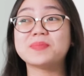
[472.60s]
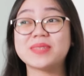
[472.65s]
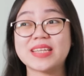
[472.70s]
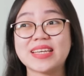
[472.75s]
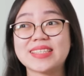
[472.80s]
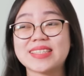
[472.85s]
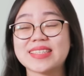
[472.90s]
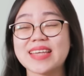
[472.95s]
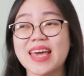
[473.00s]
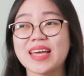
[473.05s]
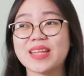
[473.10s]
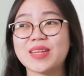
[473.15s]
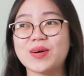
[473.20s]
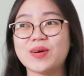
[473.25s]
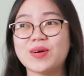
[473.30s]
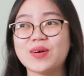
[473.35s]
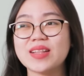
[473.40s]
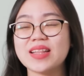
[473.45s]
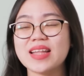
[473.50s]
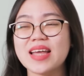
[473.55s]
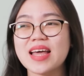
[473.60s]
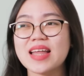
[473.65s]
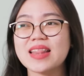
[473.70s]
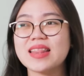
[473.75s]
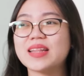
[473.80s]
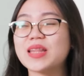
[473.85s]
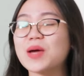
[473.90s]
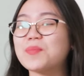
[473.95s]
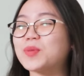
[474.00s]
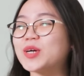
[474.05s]
Please take note
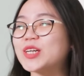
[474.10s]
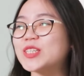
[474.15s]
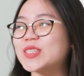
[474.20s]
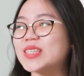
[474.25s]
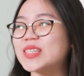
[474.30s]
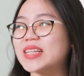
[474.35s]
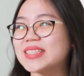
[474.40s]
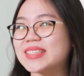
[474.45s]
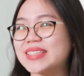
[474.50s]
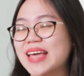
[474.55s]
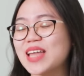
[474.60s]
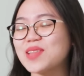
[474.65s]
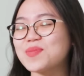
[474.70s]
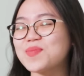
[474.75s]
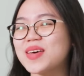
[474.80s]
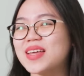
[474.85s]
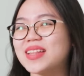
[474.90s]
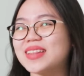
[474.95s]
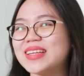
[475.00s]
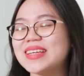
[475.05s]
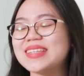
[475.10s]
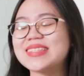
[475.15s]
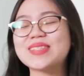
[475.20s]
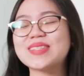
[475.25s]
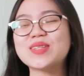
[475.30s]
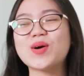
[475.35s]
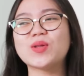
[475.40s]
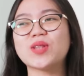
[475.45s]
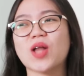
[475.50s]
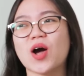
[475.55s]
that a personal statement
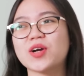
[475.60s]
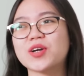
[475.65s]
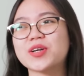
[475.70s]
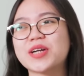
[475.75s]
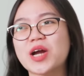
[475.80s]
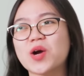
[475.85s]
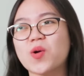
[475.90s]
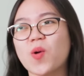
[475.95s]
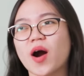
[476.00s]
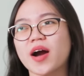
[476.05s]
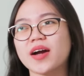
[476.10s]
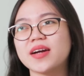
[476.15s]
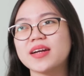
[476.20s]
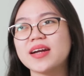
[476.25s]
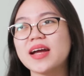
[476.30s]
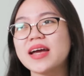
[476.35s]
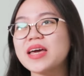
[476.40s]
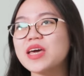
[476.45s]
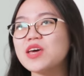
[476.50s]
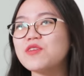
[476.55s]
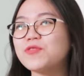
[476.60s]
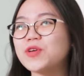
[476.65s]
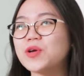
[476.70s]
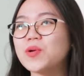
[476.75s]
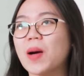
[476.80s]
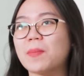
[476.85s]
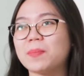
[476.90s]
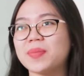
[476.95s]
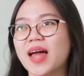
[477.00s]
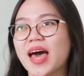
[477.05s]
is no longer required if
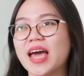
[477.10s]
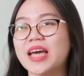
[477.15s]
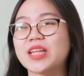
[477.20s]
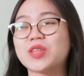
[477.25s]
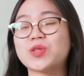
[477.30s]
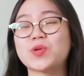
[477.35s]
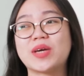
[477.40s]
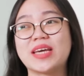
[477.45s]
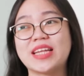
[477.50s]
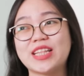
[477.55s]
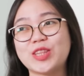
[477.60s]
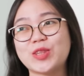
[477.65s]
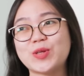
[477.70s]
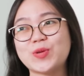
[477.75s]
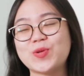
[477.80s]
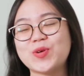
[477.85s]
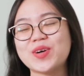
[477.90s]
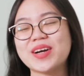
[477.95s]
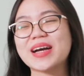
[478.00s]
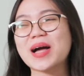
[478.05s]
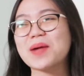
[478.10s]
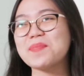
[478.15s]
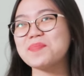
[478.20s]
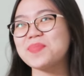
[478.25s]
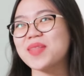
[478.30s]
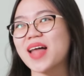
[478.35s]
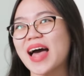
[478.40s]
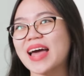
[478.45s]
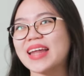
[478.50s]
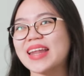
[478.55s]
you apply to INTO,
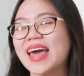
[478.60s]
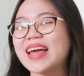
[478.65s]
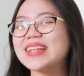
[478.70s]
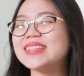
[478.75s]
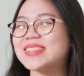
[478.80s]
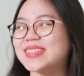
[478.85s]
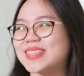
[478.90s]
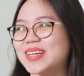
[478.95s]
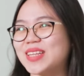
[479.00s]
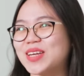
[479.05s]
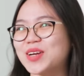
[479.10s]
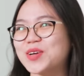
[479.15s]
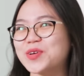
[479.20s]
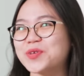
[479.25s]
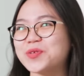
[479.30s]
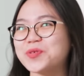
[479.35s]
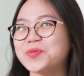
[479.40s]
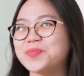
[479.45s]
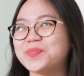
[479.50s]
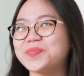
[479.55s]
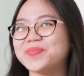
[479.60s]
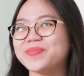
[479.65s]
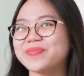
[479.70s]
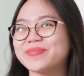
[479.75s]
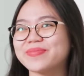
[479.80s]
Kaplan, and study group.